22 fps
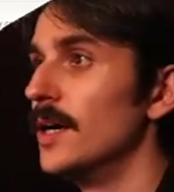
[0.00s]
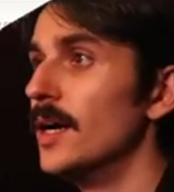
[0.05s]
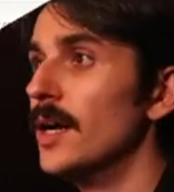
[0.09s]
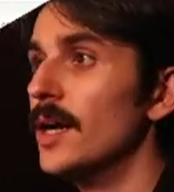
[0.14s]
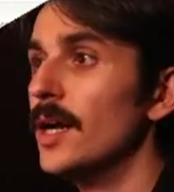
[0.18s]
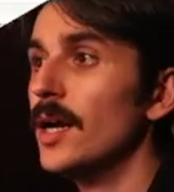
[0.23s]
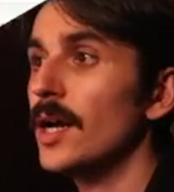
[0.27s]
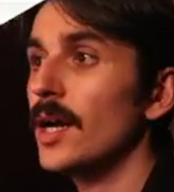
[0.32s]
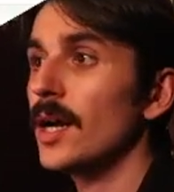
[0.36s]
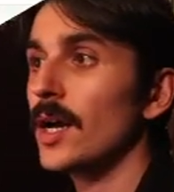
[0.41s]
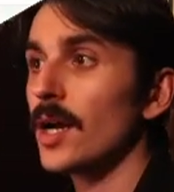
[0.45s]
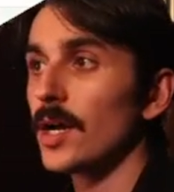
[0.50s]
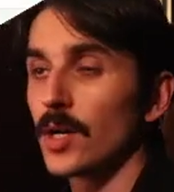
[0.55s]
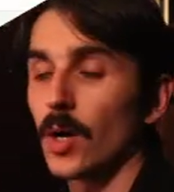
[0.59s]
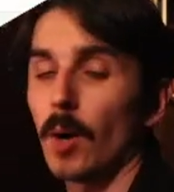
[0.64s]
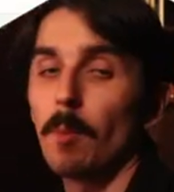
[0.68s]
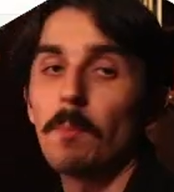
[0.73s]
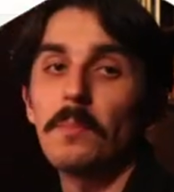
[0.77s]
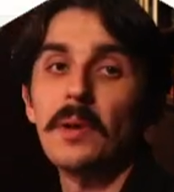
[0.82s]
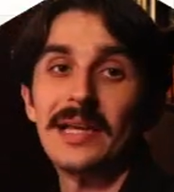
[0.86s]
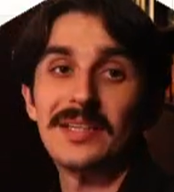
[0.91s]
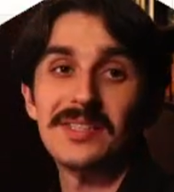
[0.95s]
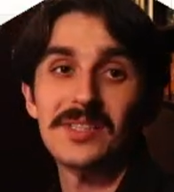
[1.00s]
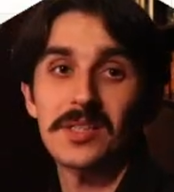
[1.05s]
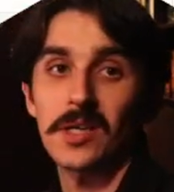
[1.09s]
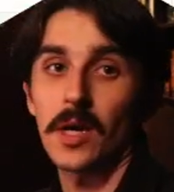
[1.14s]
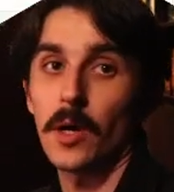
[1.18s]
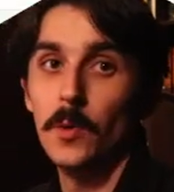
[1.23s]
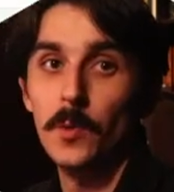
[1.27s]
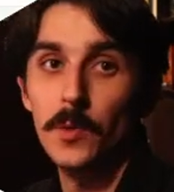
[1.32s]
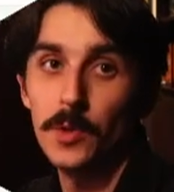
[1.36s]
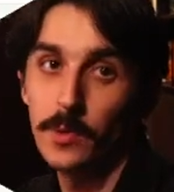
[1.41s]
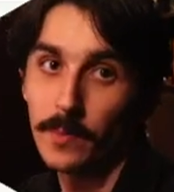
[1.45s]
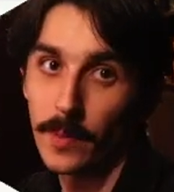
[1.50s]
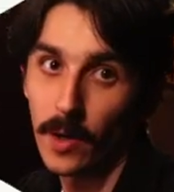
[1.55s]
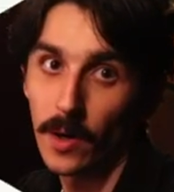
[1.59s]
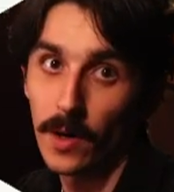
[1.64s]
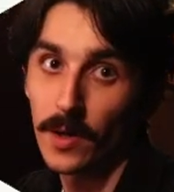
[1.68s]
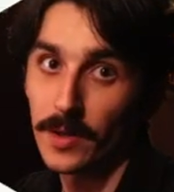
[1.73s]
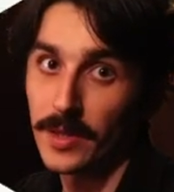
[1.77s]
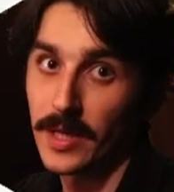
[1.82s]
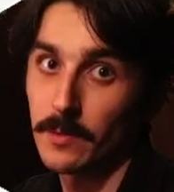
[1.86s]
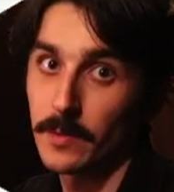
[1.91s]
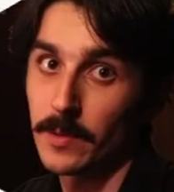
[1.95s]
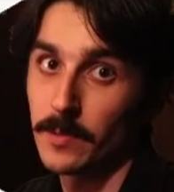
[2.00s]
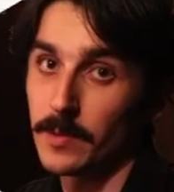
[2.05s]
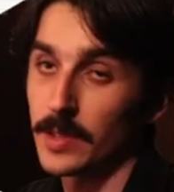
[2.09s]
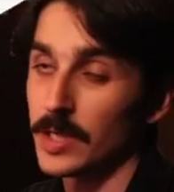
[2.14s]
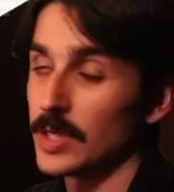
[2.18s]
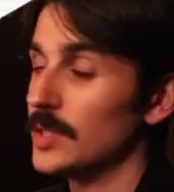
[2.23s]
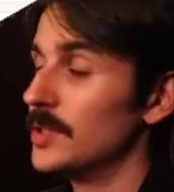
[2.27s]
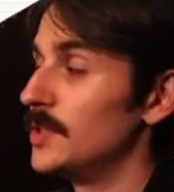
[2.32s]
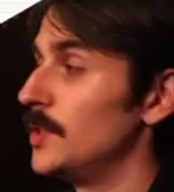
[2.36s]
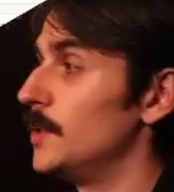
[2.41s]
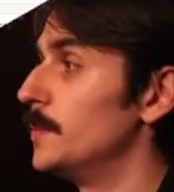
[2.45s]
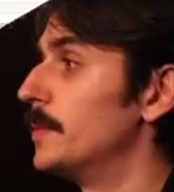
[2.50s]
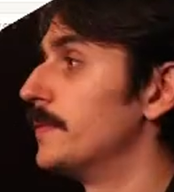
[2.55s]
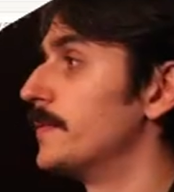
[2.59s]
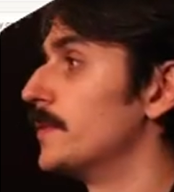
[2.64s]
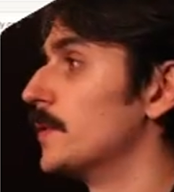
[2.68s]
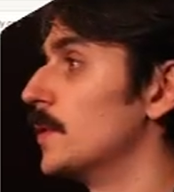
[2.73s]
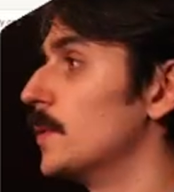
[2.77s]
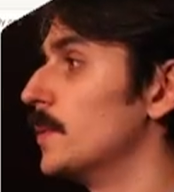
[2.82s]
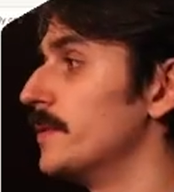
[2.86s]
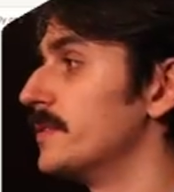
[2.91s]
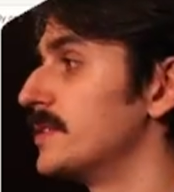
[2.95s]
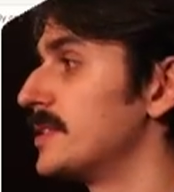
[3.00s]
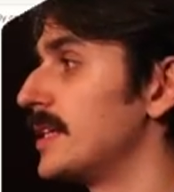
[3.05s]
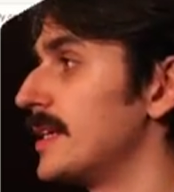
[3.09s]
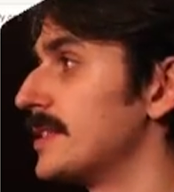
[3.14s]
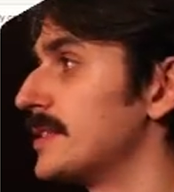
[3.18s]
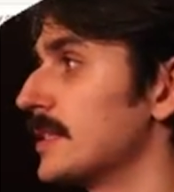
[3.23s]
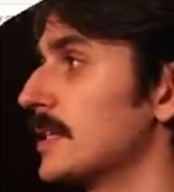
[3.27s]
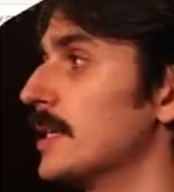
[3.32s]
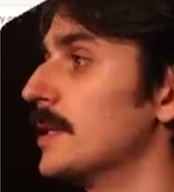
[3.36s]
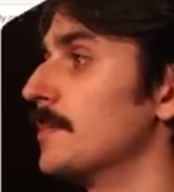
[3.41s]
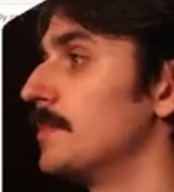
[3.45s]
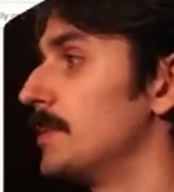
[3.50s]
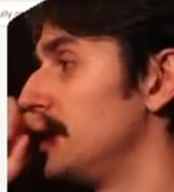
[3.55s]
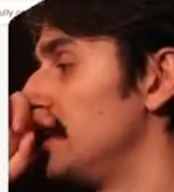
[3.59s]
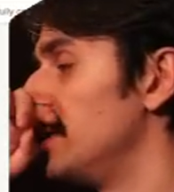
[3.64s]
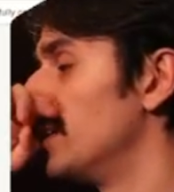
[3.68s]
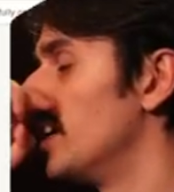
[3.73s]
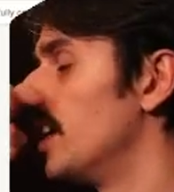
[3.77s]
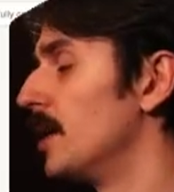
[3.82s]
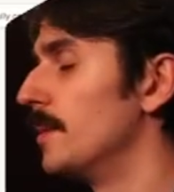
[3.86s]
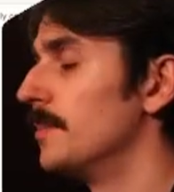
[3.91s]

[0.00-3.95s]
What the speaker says: complex code part that we were going to do before with setting up the